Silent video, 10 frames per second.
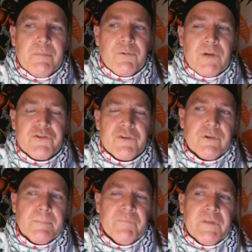
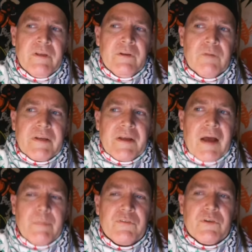pressure of the
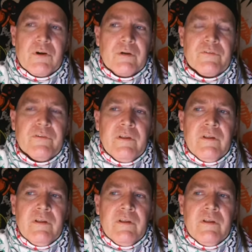commissars.